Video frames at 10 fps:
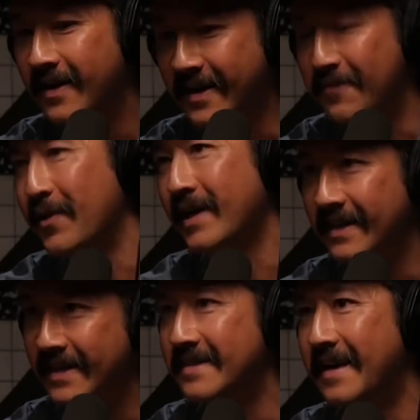Game
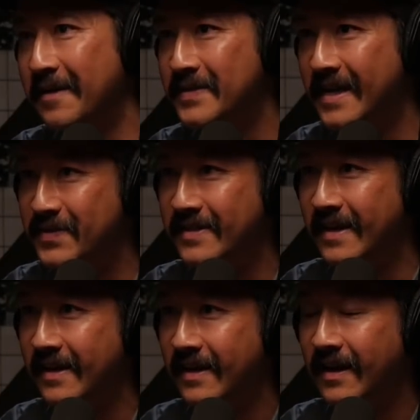recognized game type of
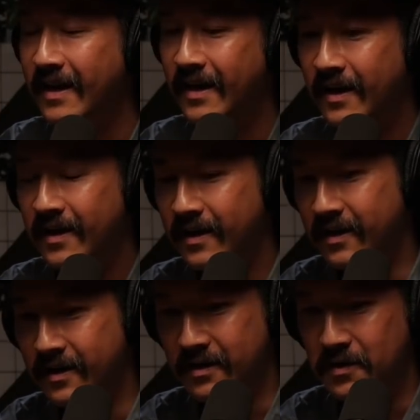thing. Mm-hmm.
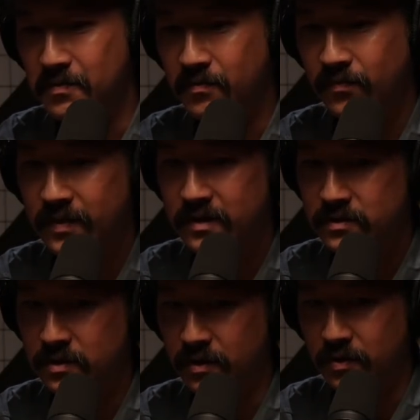um,
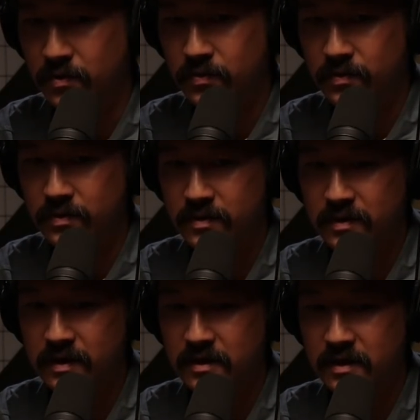so
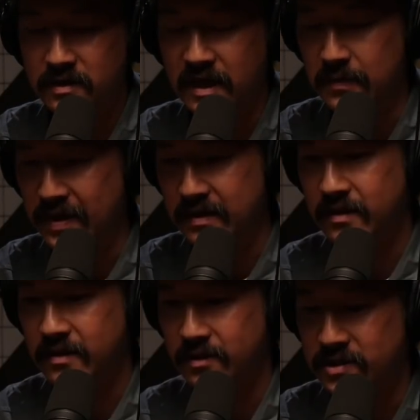
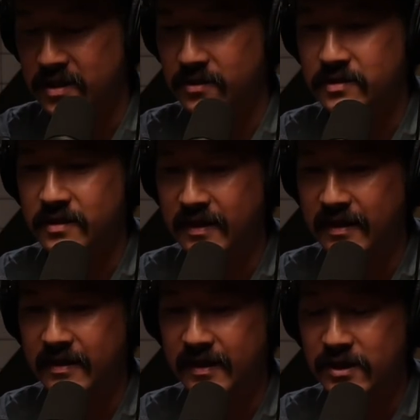keeping your sneakers
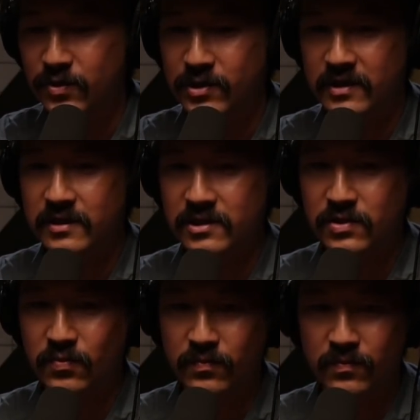clean, like you couldn't
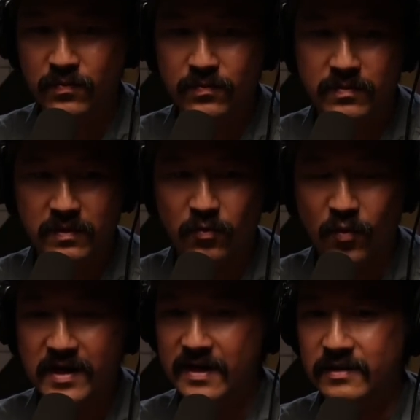just
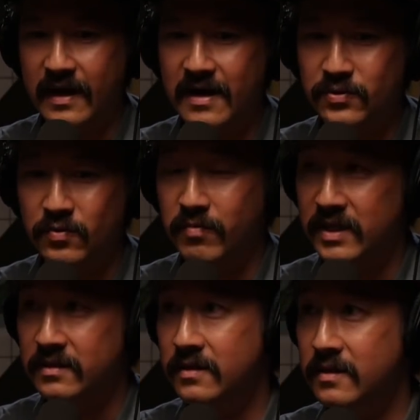walk out the house with busted